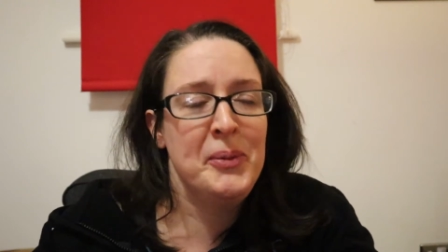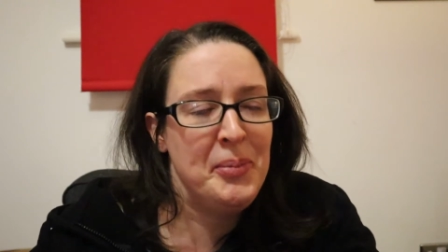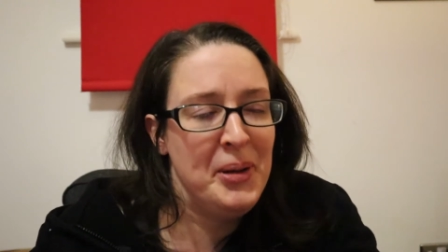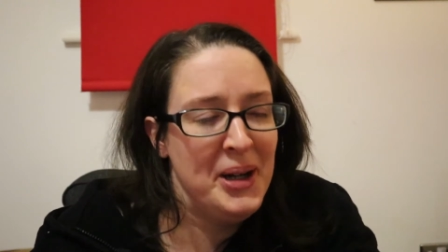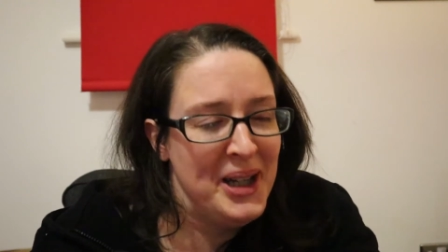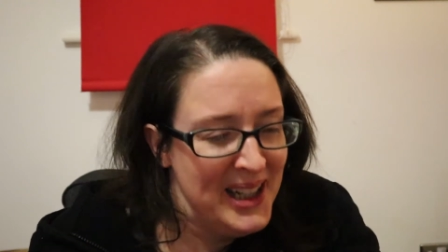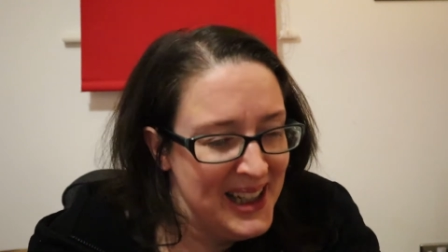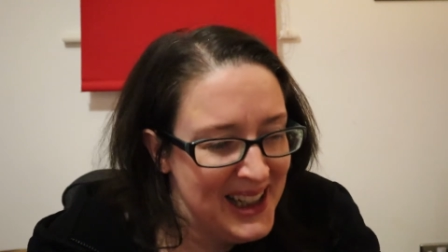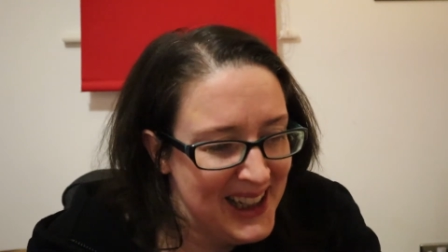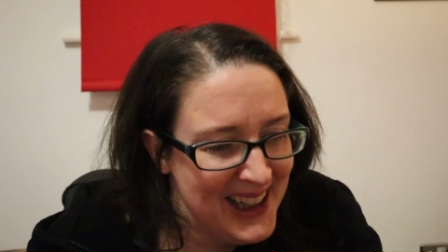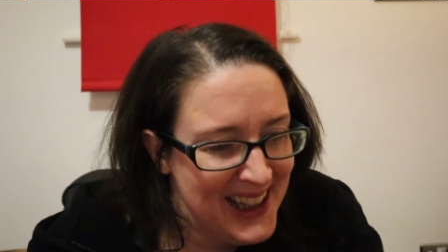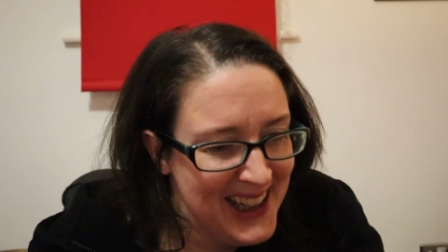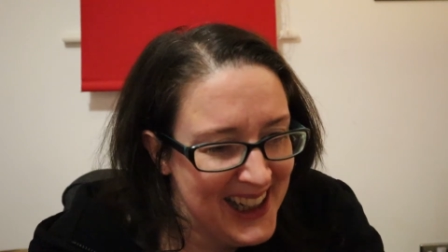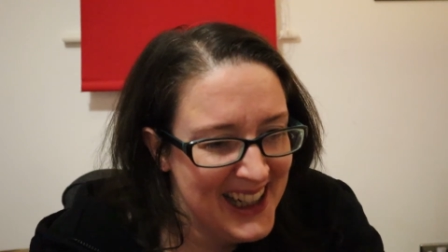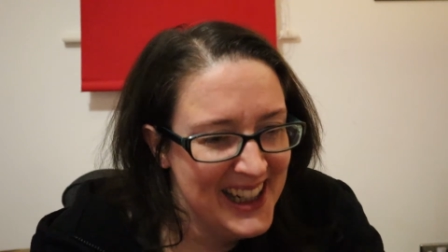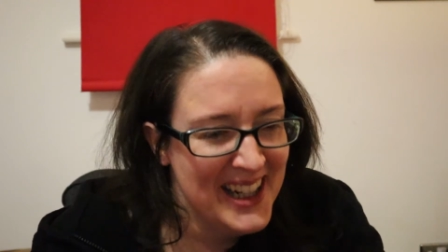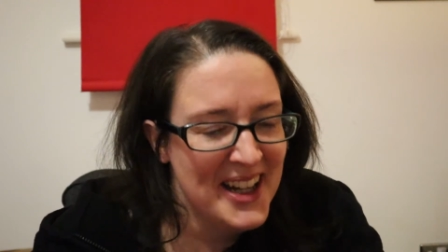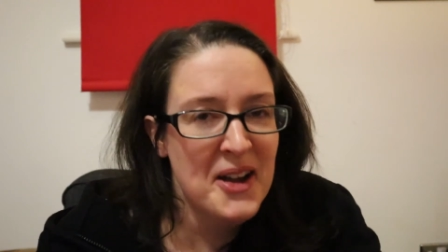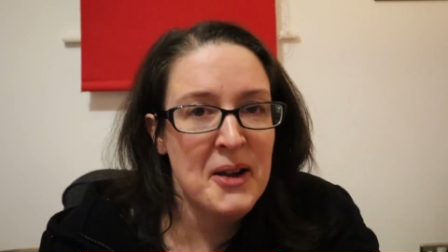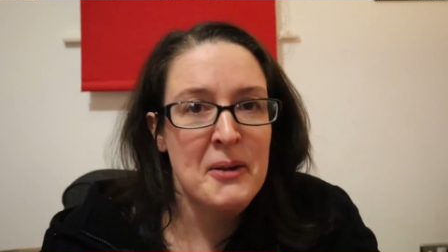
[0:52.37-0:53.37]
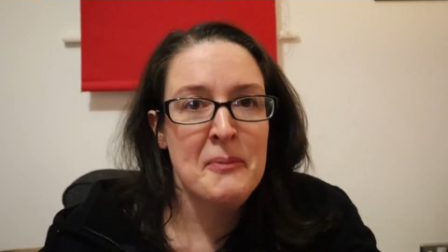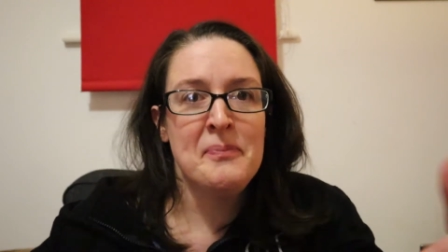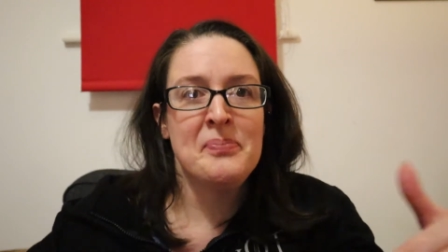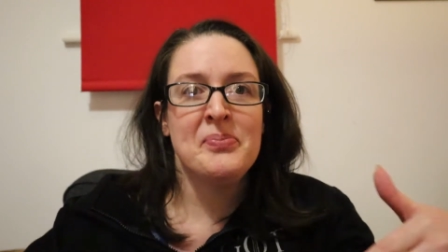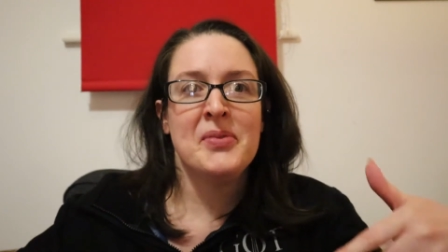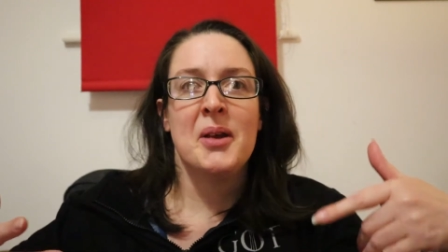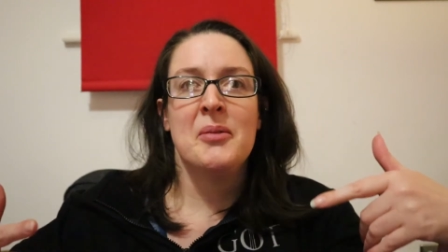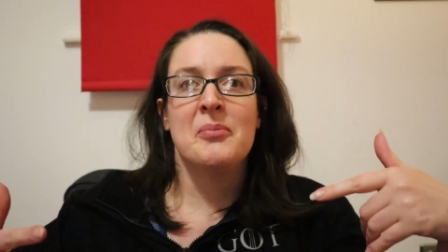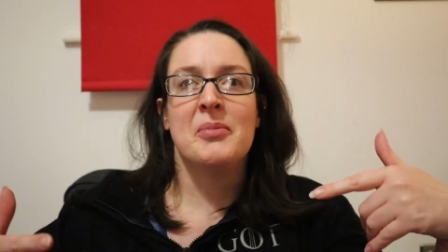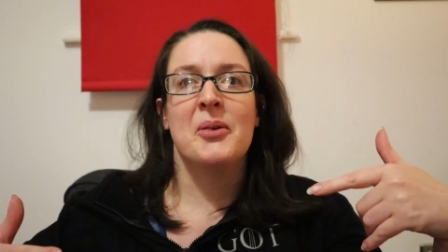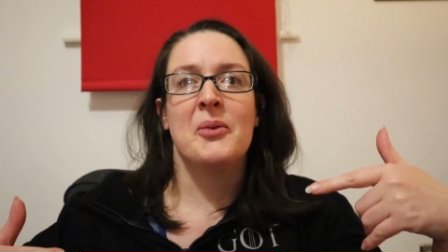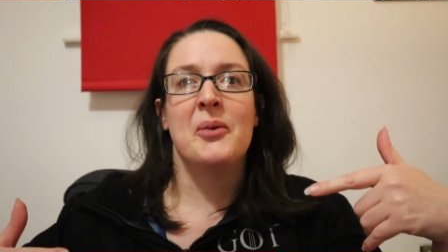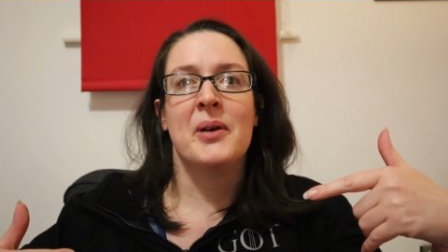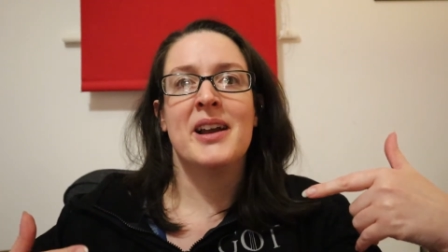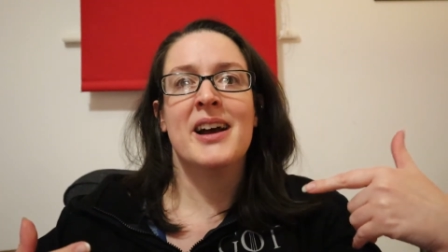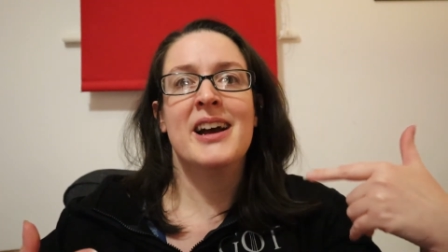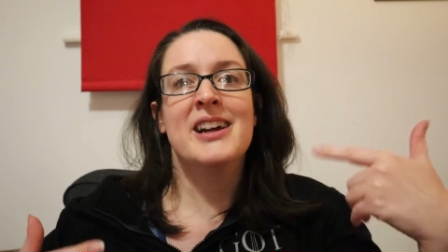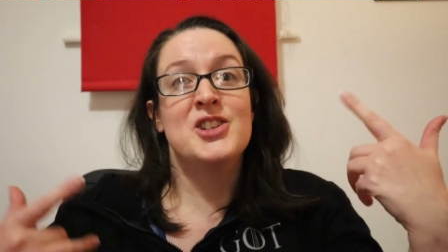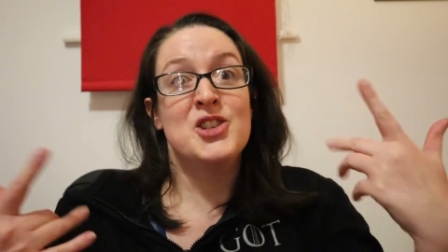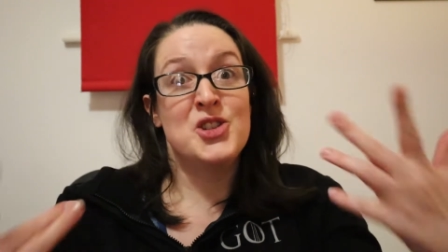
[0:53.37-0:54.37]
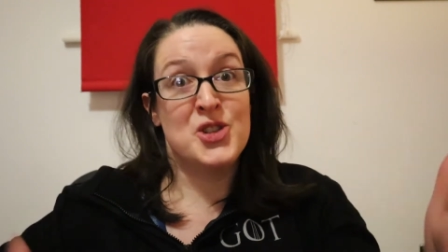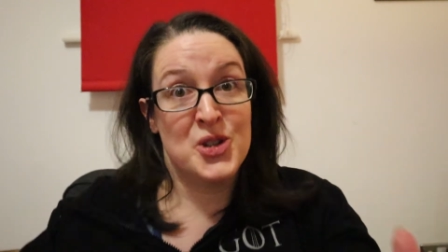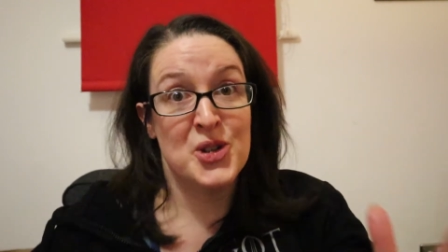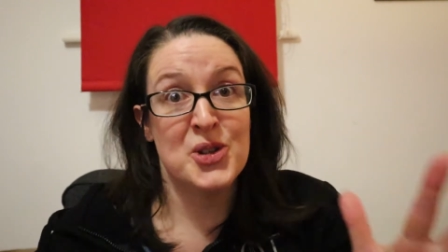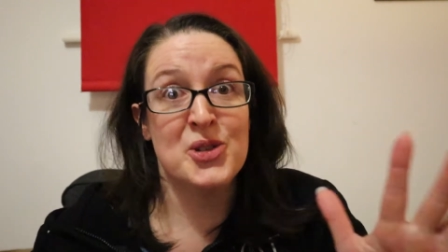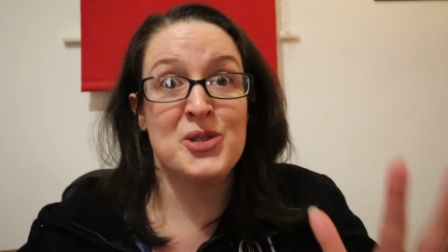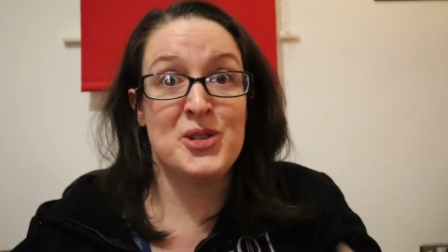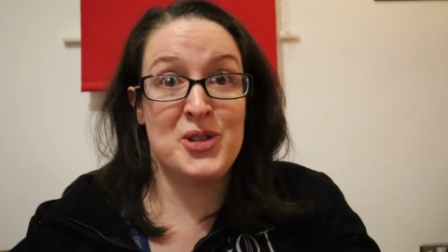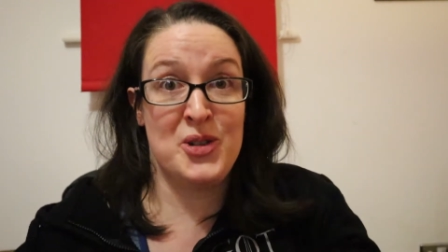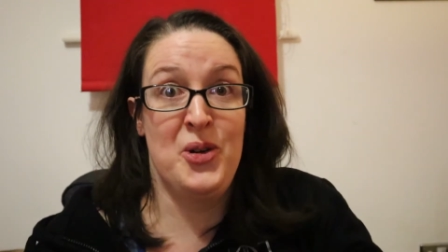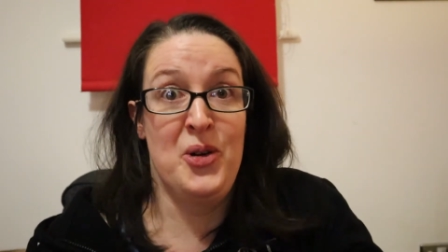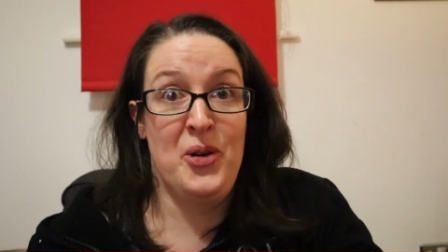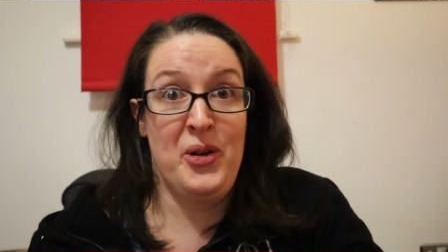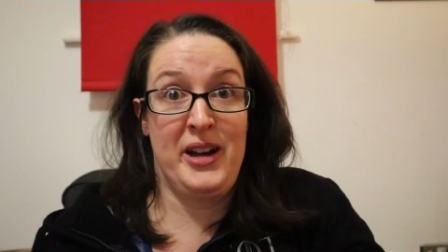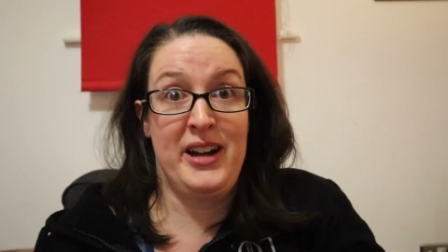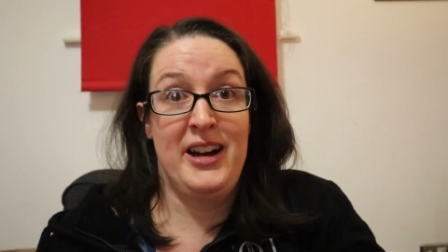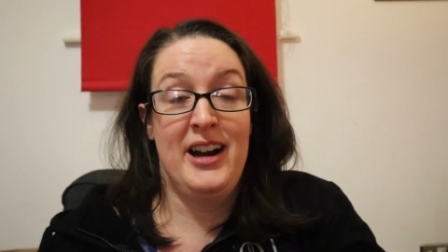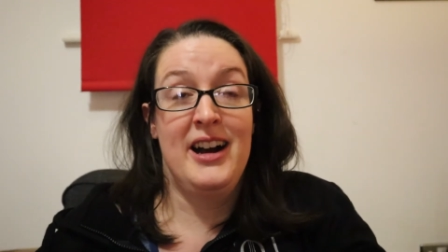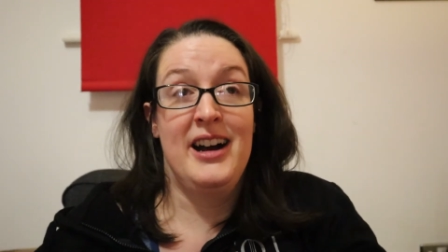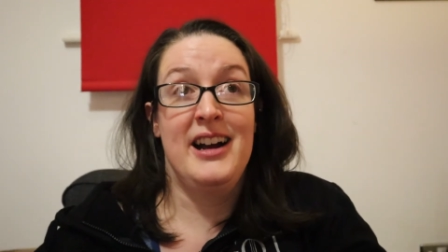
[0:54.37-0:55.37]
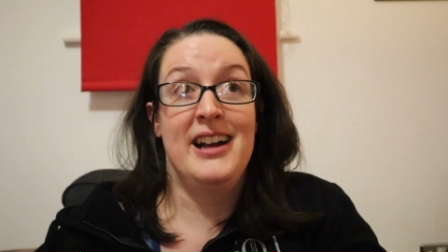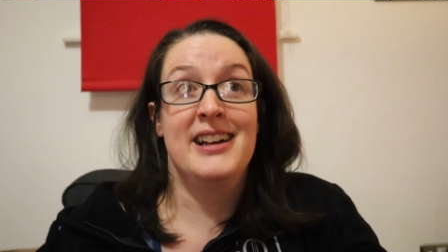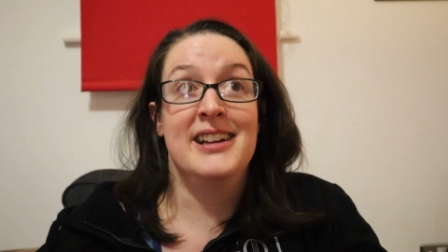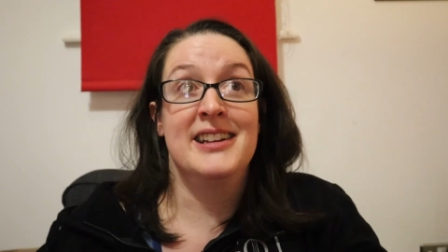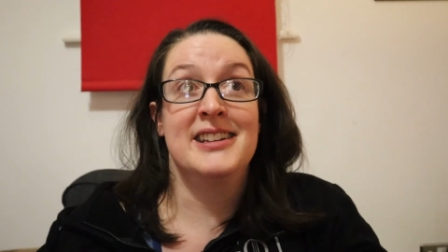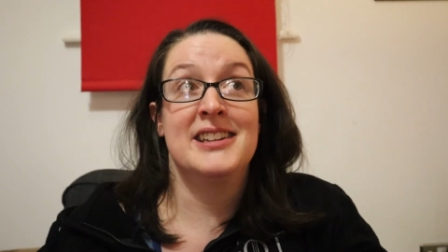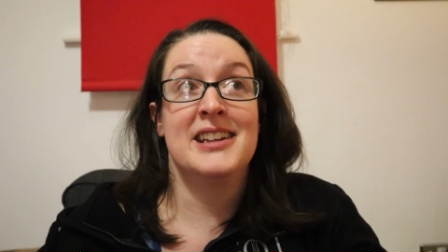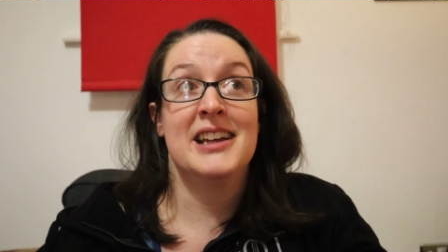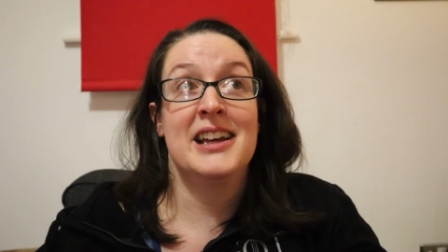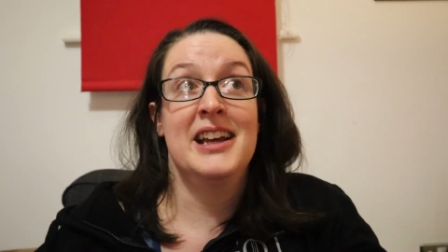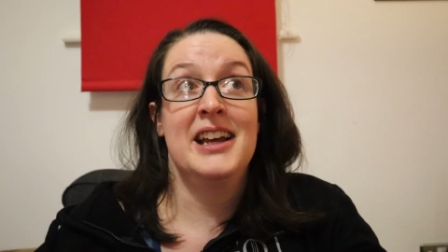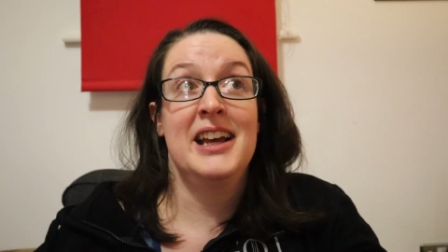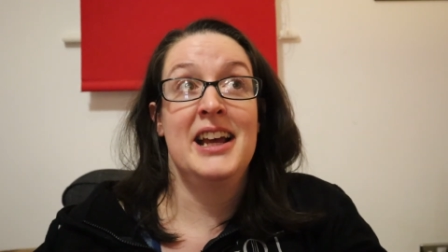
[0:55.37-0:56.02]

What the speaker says: But when I choose to organise,